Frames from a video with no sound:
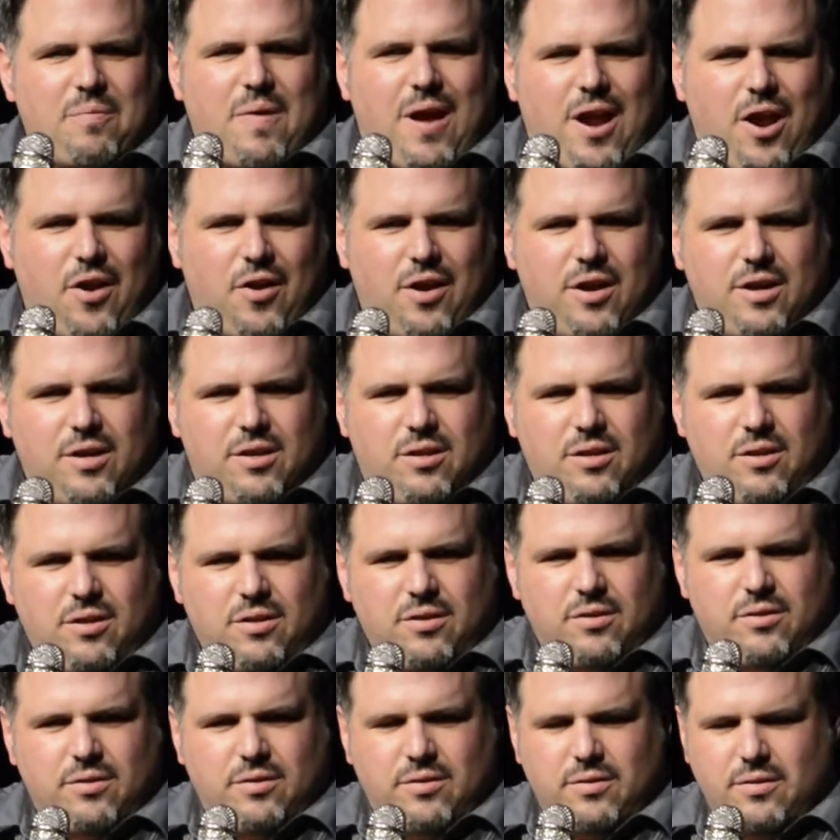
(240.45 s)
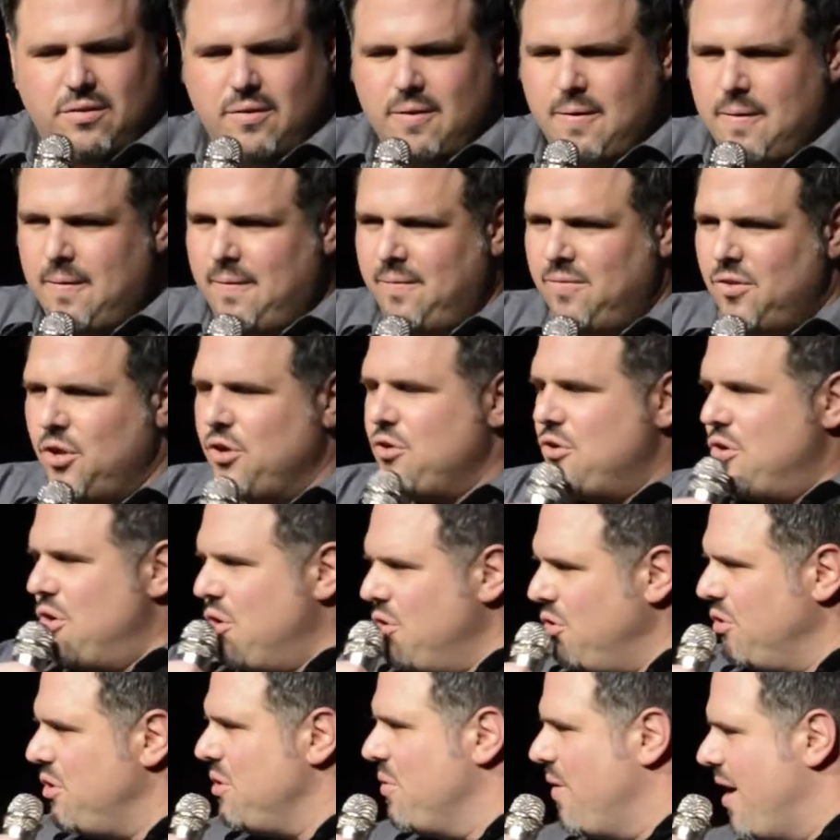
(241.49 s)
got married. You're
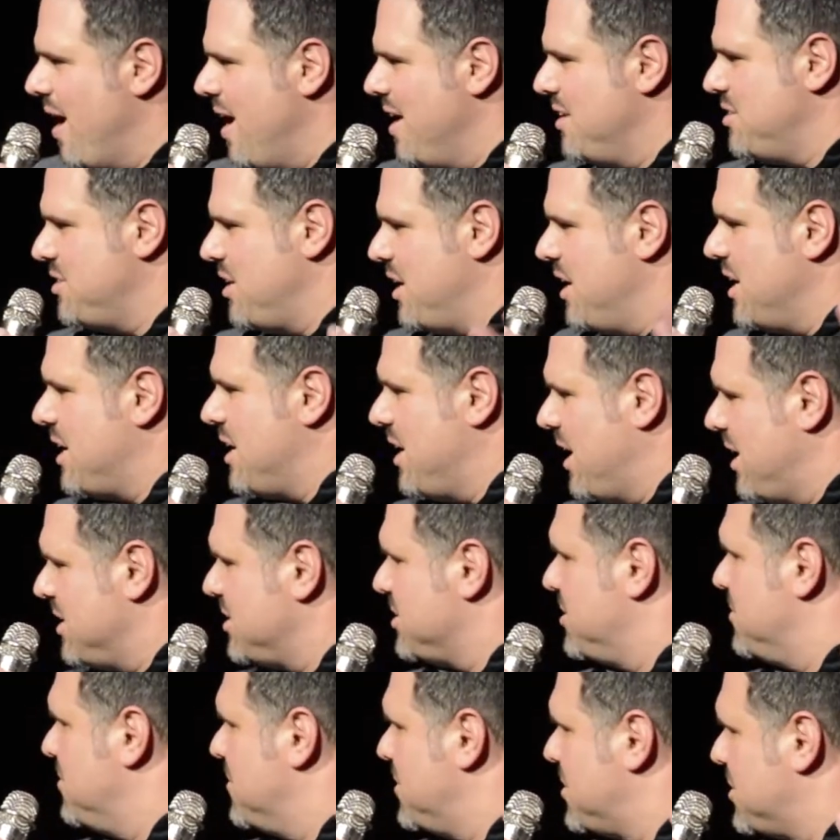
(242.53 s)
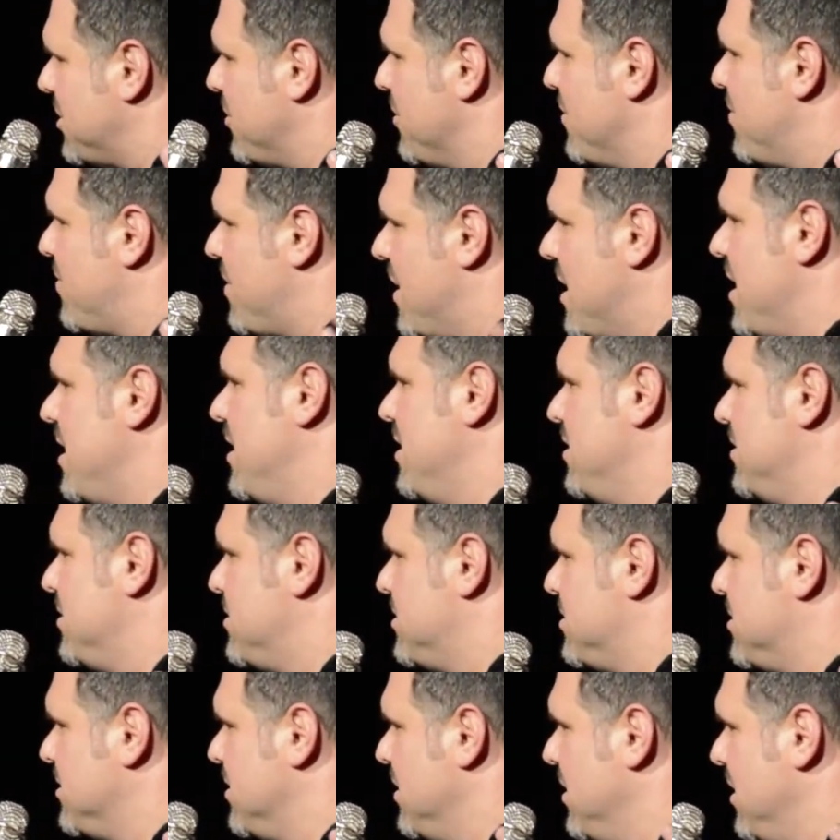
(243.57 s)
newlyweds, you get accustomed to certain
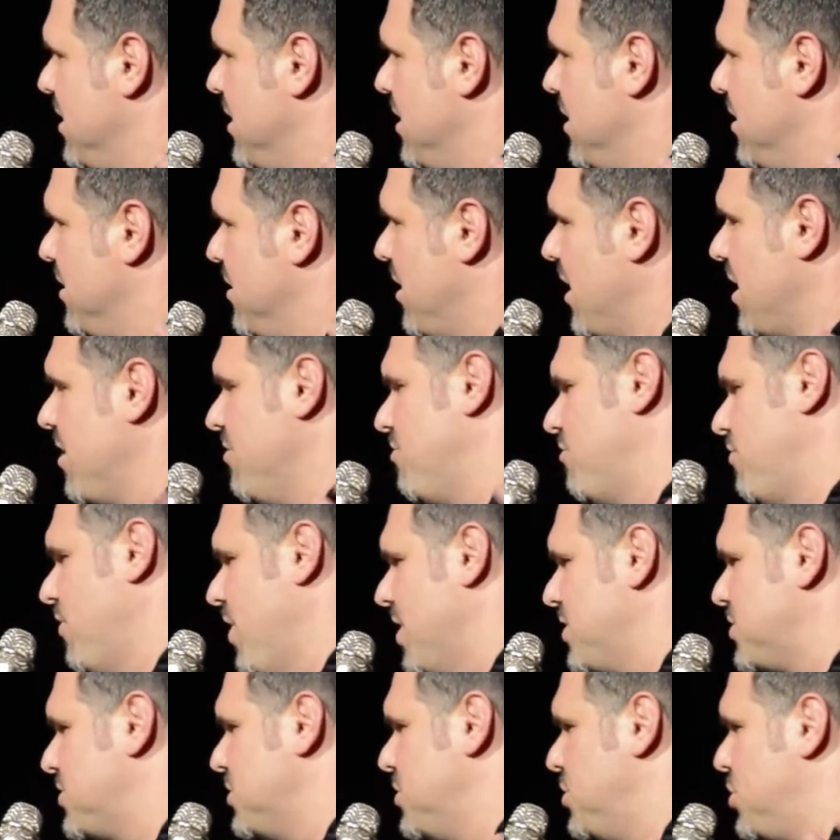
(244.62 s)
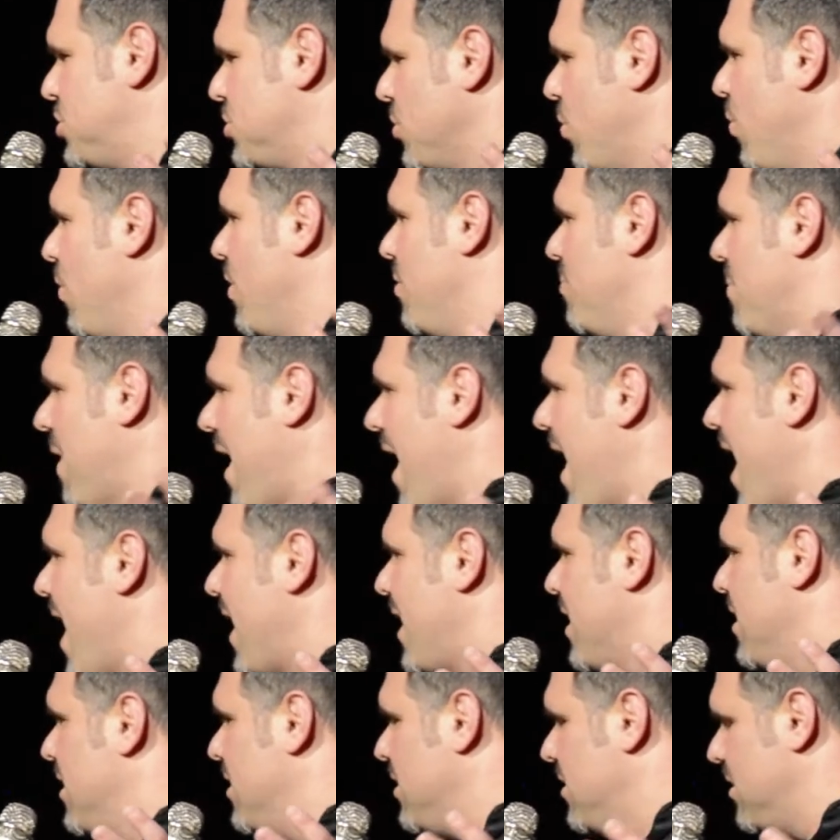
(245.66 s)
things, like a freshly shorn
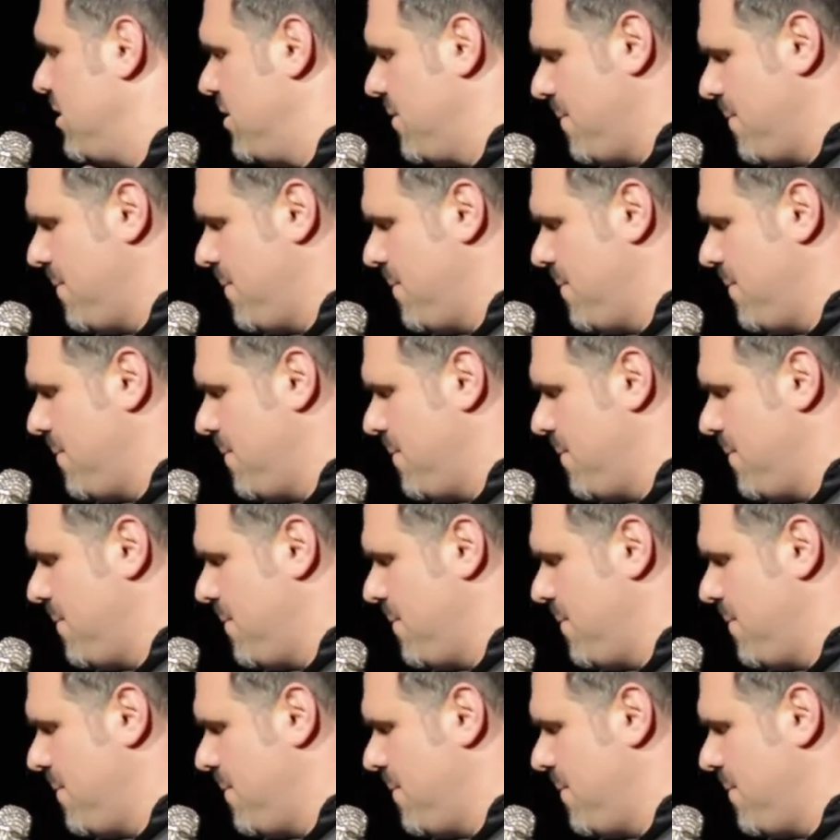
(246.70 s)
back.